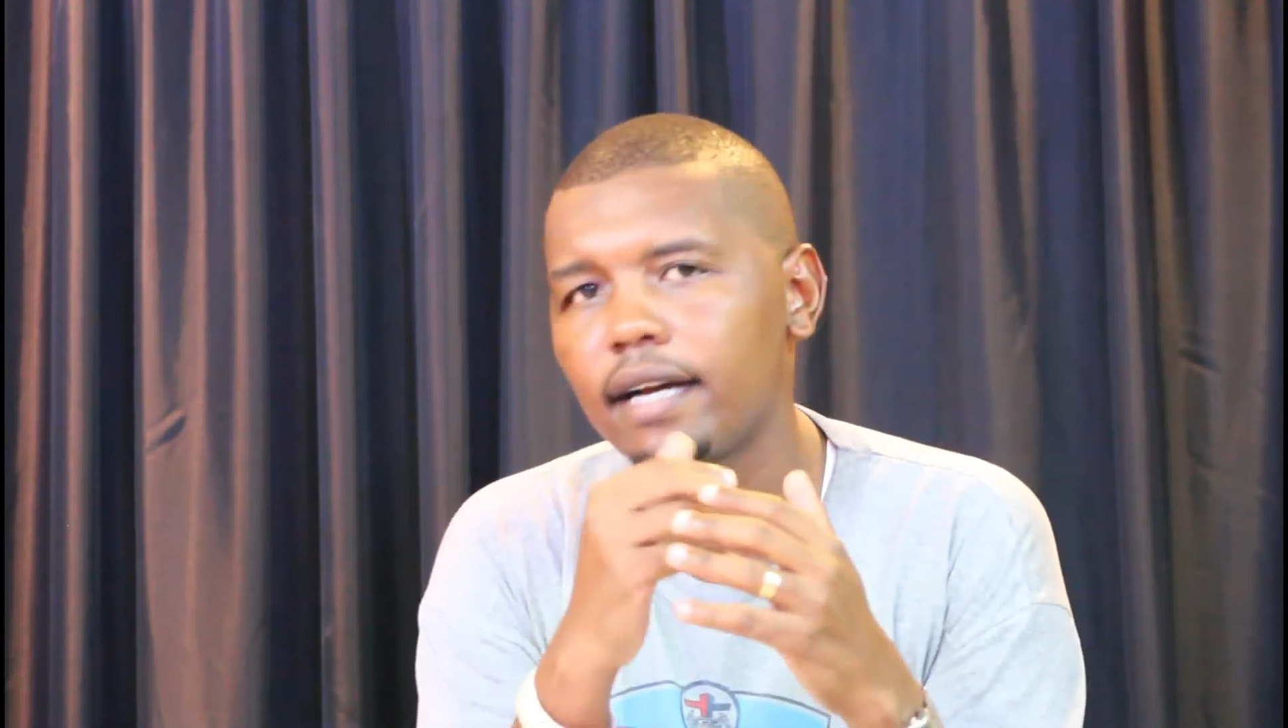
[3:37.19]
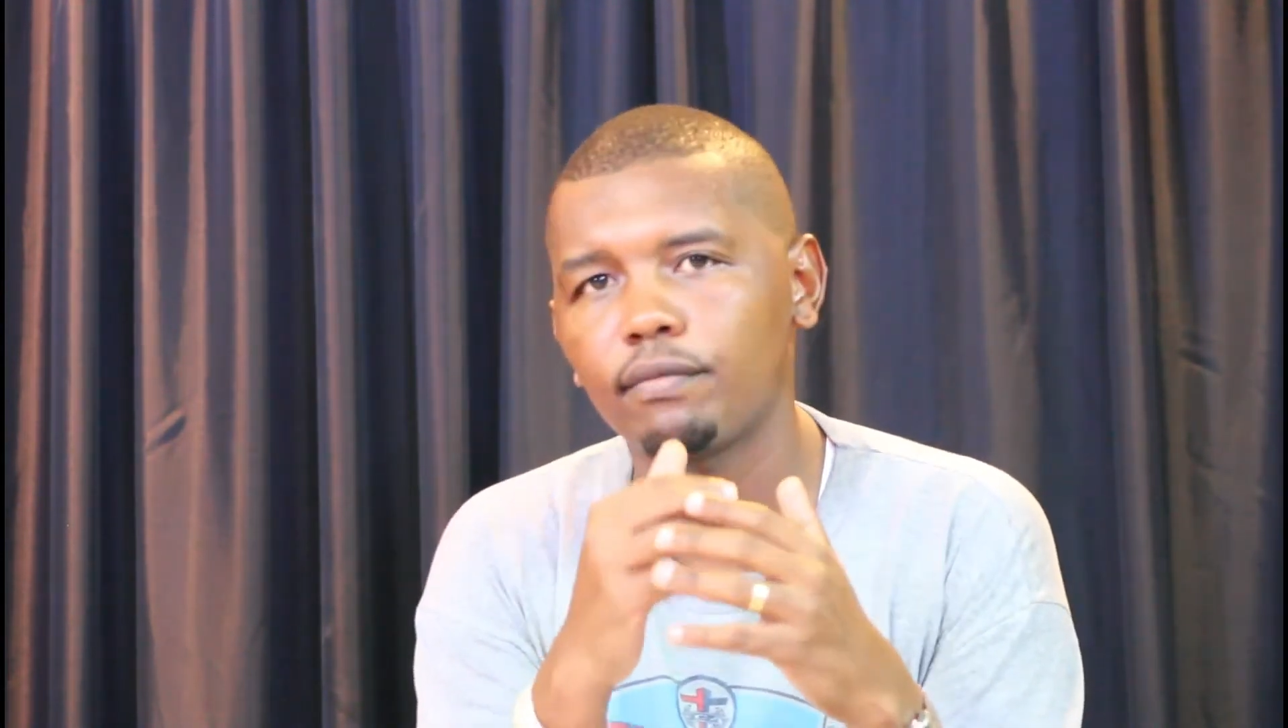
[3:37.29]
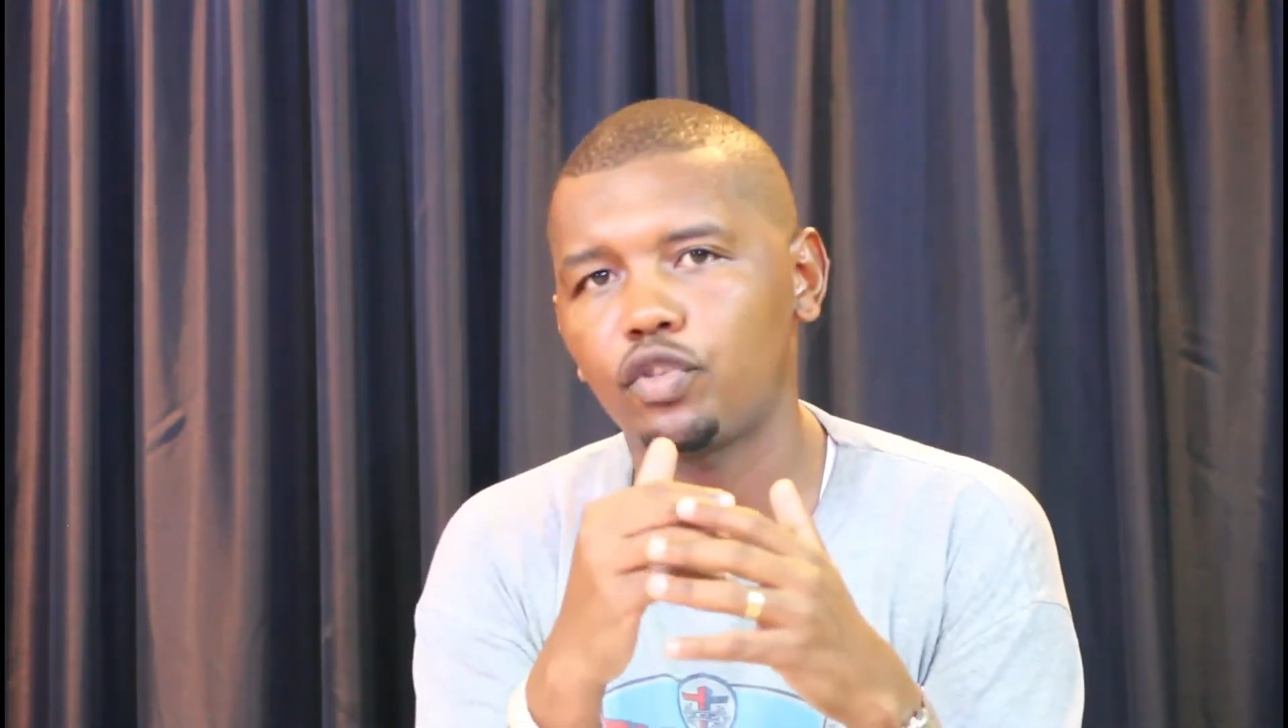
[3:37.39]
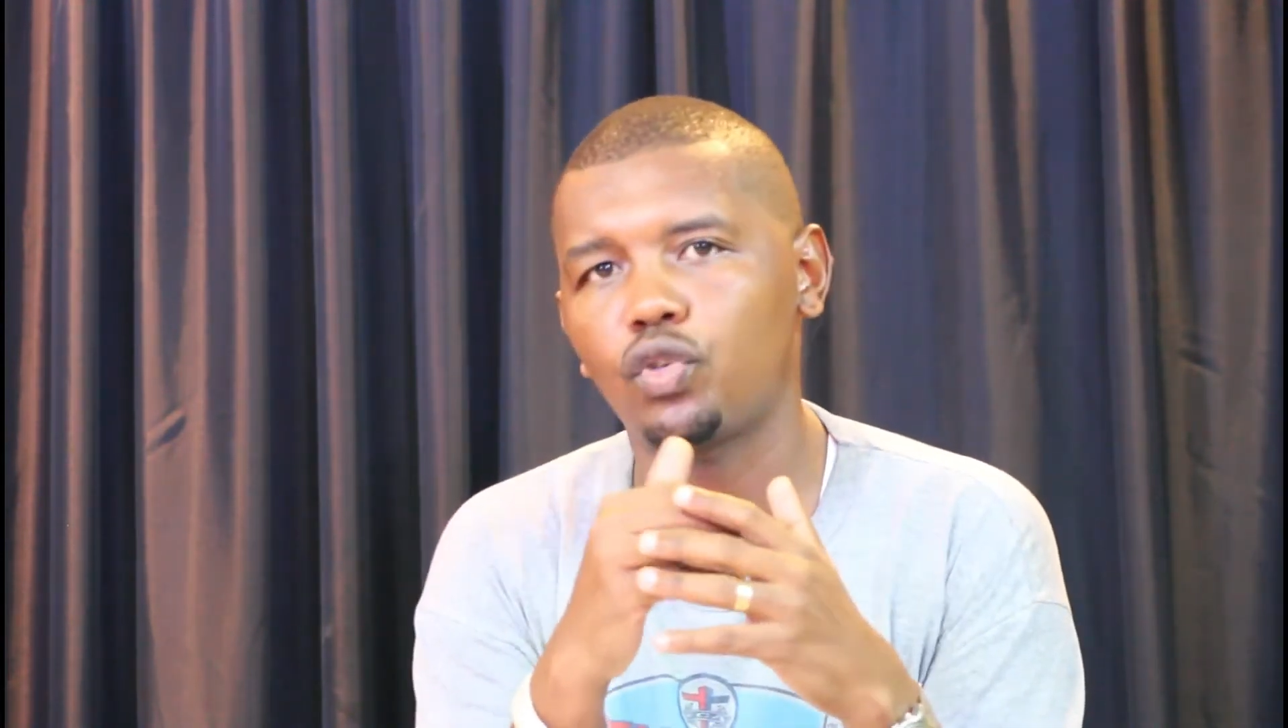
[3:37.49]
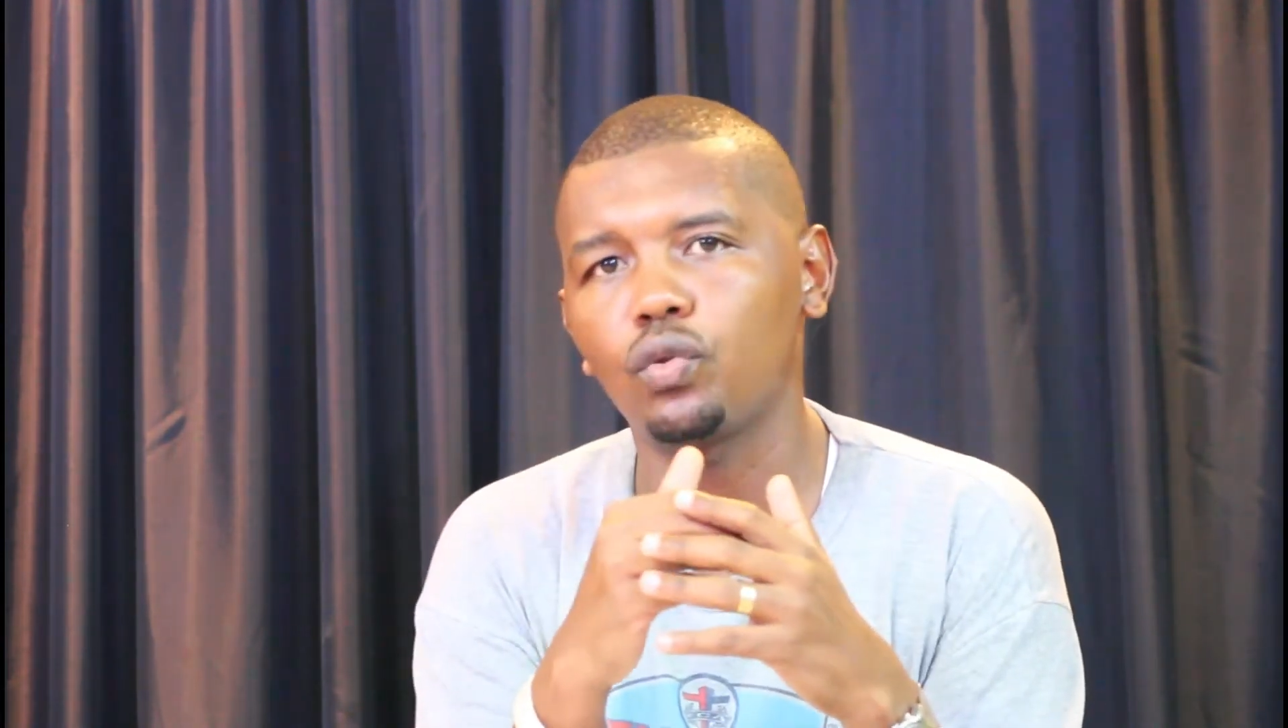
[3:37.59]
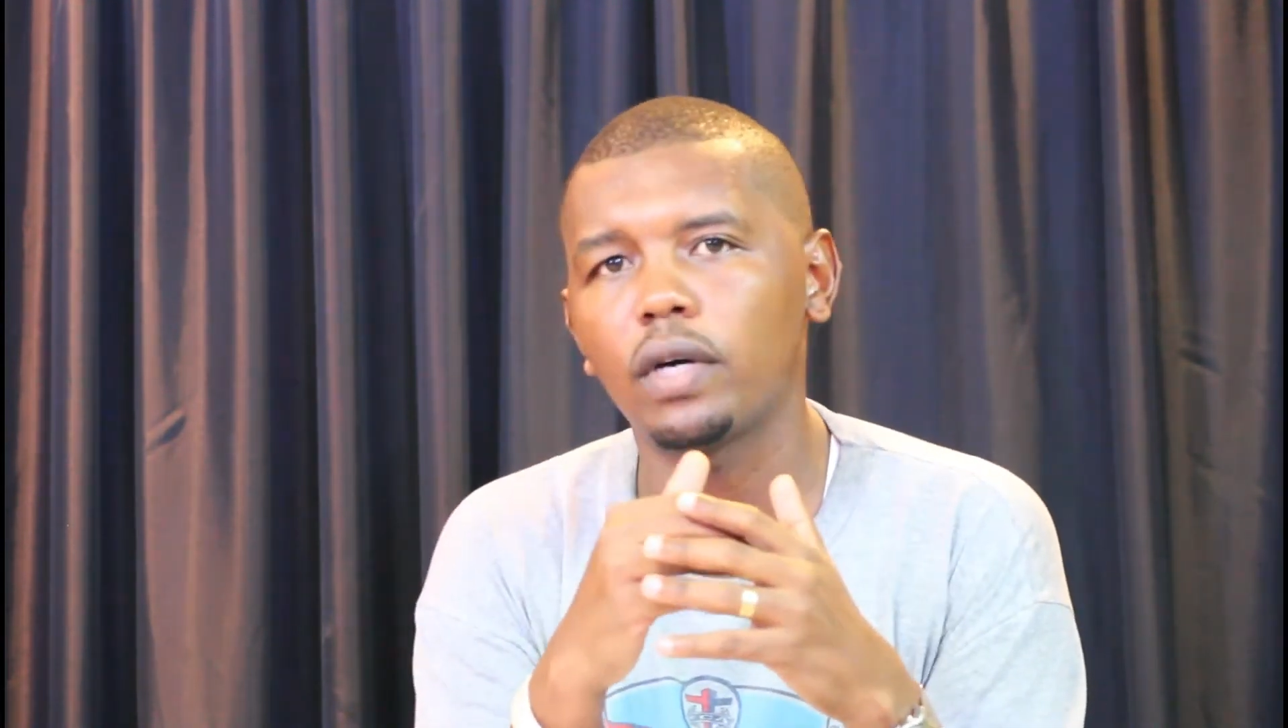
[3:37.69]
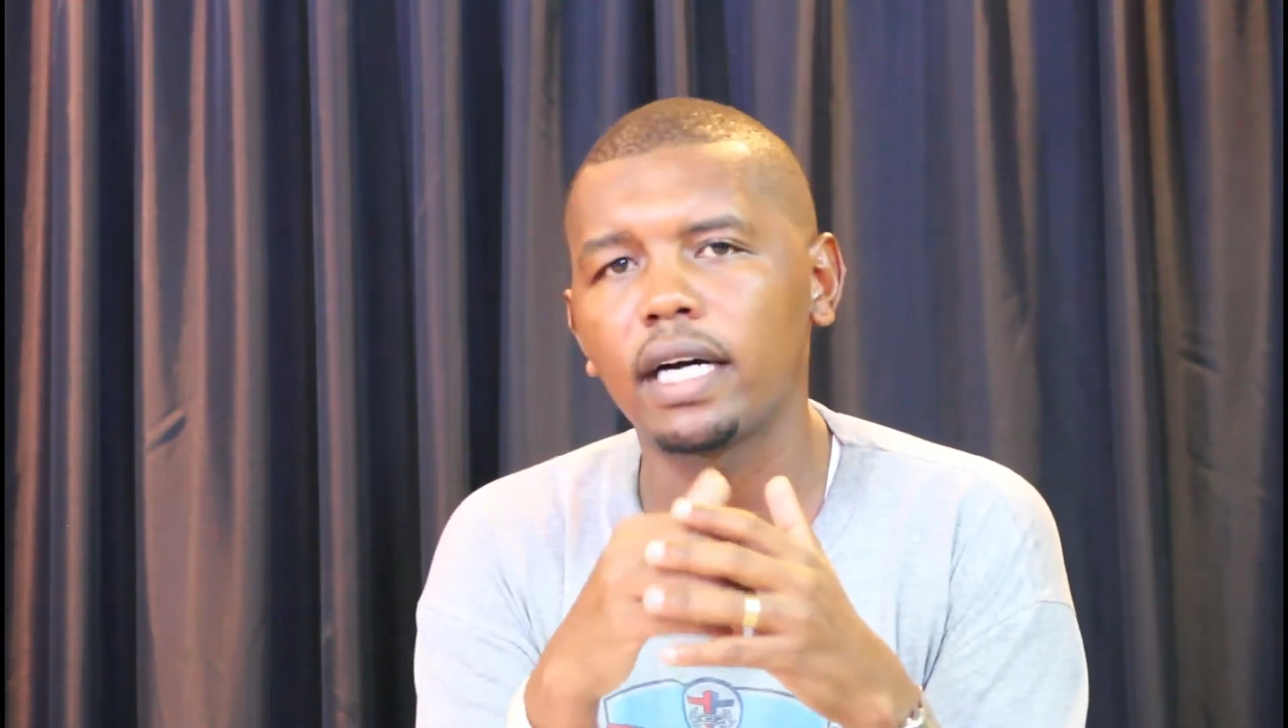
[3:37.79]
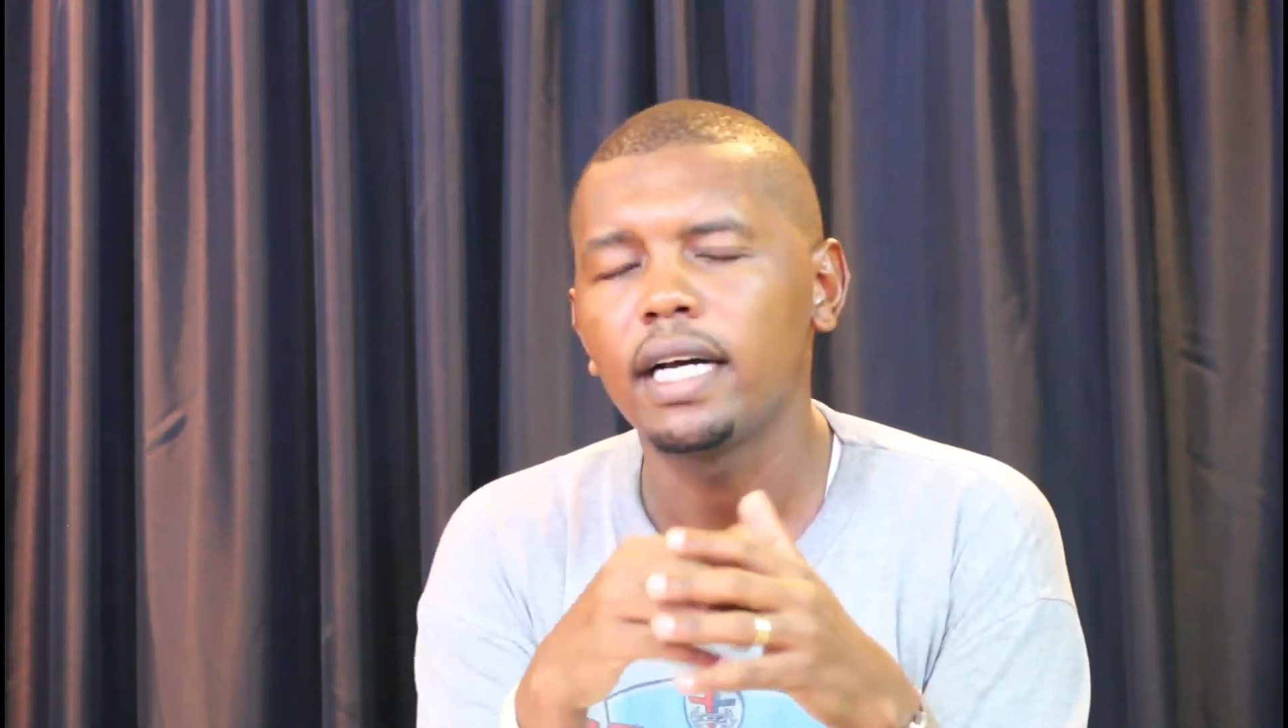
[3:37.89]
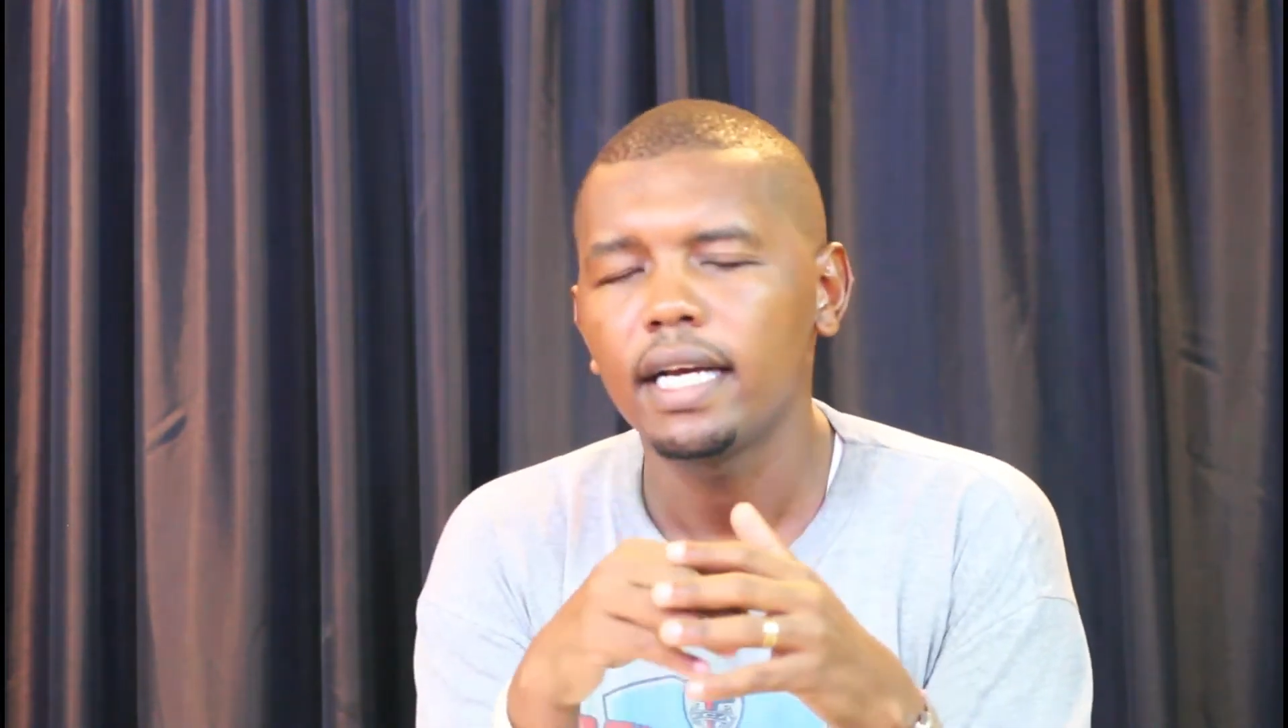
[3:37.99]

am sure